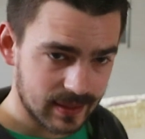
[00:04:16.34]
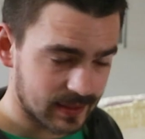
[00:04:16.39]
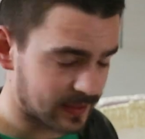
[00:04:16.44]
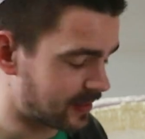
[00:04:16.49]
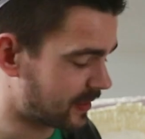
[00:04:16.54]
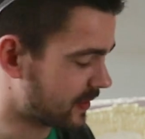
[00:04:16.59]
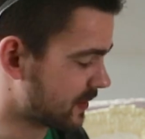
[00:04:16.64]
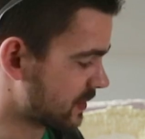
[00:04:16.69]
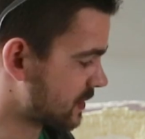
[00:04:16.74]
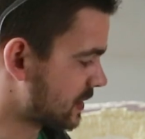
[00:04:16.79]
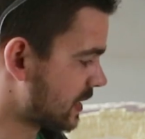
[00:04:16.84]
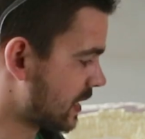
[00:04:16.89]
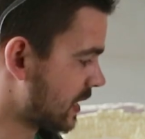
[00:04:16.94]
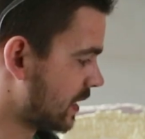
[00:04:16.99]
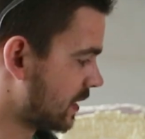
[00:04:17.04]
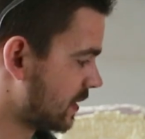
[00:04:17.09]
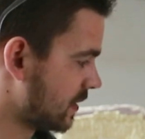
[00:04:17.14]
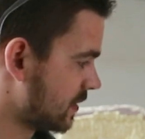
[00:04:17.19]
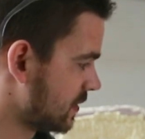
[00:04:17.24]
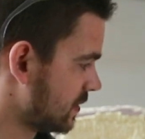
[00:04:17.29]
this thing will
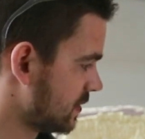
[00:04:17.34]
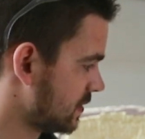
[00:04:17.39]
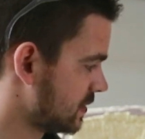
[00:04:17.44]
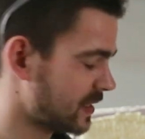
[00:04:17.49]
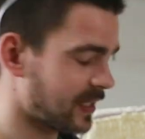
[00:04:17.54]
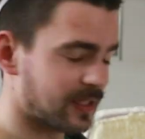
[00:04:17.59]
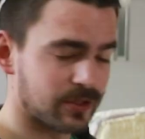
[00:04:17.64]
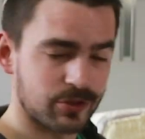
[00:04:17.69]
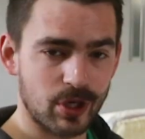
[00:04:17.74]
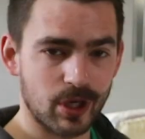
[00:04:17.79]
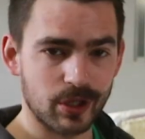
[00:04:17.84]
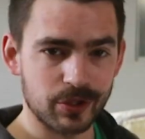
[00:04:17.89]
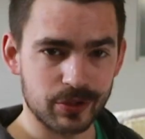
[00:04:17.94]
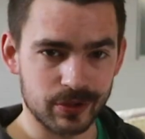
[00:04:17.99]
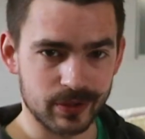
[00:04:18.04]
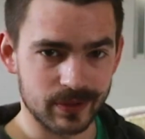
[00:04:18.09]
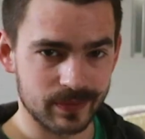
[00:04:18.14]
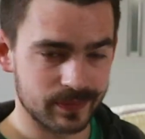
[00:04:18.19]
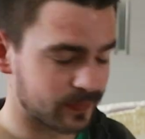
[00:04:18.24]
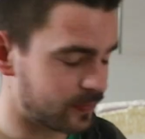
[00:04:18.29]
stay
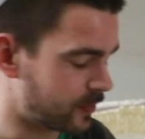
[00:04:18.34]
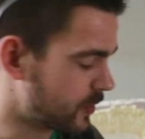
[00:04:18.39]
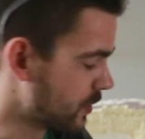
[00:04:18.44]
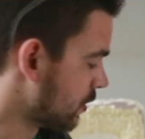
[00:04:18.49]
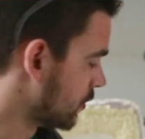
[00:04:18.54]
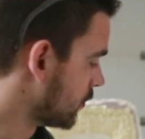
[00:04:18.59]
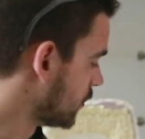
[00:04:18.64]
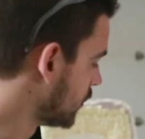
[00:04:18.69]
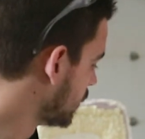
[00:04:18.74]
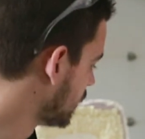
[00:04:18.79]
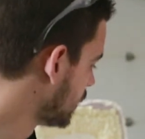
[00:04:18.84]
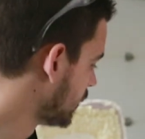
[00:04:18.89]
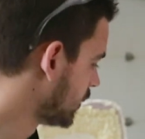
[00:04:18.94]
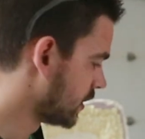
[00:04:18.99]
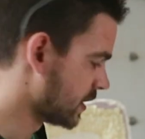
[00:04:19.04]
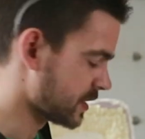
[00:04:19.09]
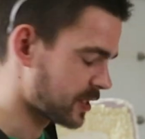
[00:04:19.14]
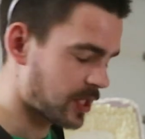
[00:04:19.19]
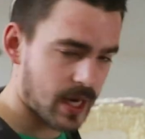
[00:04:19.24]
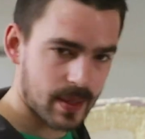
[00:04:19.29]
structural. So
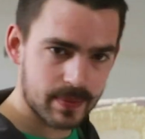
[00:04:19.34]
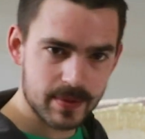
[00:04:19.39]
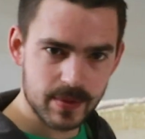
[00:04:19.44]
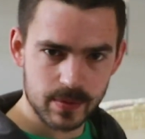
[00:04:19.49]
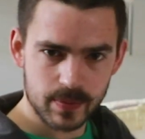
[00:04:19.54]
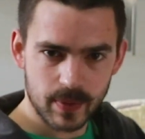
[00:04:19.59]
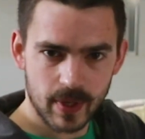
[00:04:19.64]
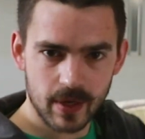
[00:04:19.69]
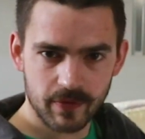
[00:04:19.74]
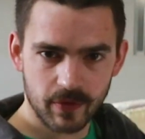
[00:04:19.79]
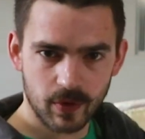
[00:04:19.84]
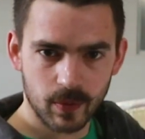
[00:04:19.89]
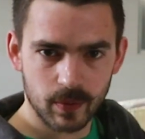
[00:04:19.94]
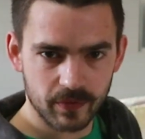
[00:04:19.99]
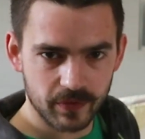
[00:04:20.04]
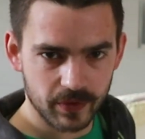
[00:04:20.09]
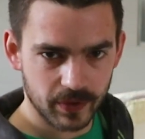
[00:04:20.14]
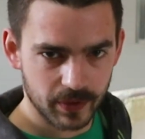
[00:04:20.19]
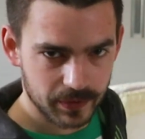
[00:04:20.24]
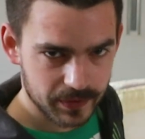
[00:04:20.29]
let's grab some spray foam
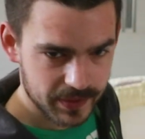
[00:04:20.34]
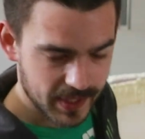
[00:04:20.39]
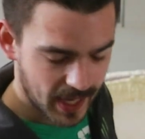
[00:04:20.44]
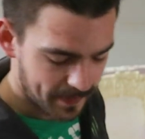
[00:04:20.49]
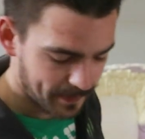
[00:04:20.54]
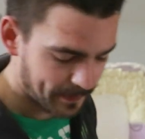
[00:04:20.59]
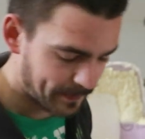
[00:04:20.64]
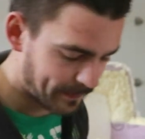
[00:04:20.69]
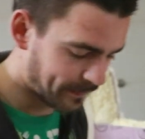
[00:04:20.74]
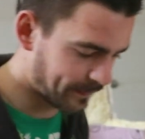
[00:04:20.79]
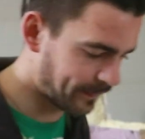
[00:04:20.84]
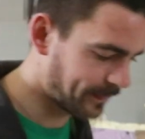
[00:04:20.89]
and fill those up.